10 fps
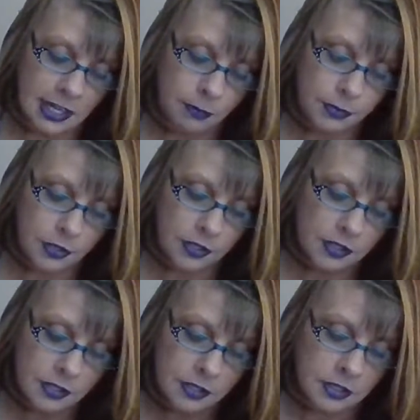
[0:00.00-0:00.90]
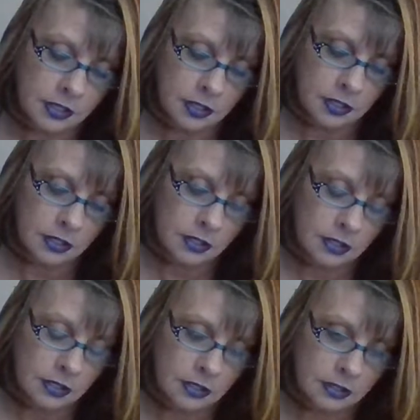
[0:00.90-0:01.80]
emperor.
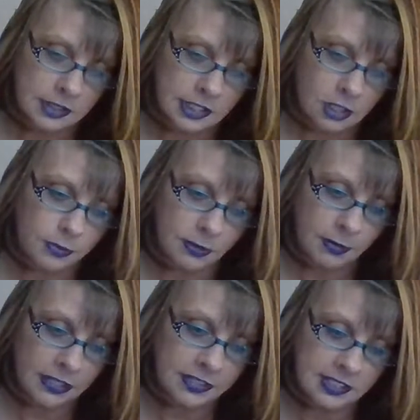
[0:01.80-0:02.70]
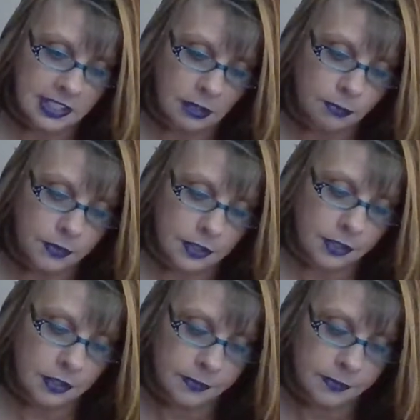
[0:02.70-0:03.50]
Tell me about this emperor.